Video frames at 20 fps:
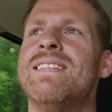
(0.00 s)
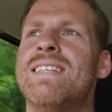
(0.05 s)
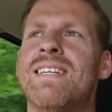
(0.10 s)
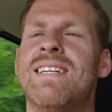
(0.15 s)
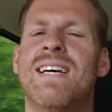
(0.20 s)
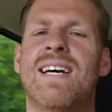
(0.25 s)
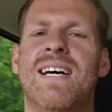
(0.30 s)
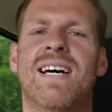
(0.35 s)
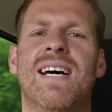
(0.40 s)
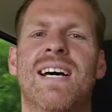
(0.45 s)

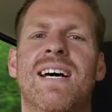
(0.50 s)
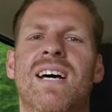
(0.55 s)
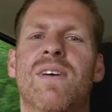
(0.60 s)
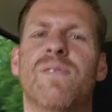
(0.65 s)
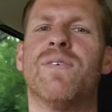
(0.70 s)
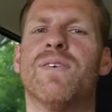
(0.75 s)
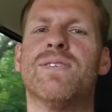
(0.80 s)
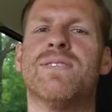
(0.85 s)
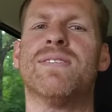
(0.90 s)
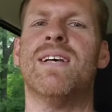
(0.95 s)
And uh,
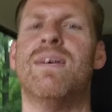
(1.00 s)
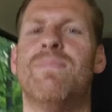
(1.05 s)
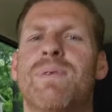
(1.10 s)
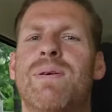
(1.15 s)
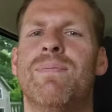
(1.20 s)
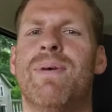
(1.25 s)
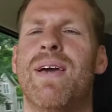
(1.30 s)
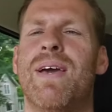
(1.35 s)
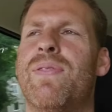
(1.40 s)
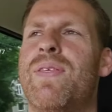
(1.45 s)
for some,
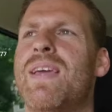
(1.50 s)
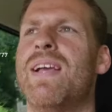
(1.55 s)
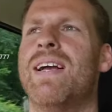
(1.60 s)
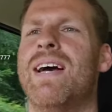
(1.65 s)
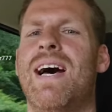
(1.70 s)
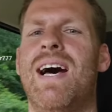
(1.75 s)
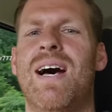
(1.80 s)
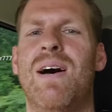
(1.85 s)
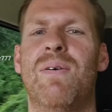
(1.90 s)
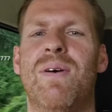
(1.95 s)
you might think,
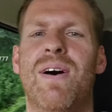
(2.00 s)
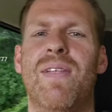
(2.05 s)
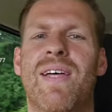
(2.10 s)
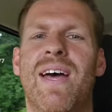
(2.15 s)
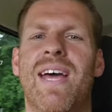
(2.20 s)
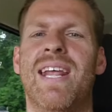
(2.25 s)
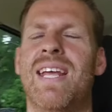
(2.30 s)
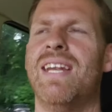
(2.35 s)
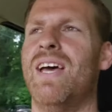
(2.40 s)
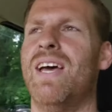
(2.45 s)
oh, well,
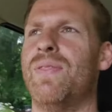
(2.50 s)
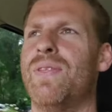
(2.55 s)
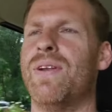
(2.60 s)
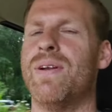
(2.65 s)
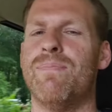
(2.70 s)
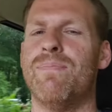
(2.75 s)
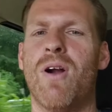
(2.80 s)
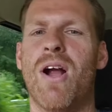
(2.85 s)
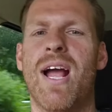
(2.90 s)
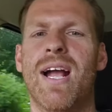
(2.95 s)
that ain't nothing
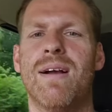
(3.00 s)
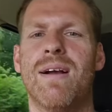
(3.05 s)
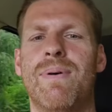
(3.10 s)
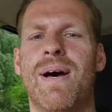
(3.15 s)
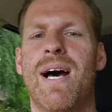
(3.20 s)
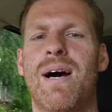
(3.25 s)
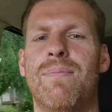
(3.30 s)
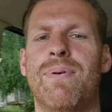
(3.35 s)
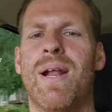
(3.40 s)
to brag about.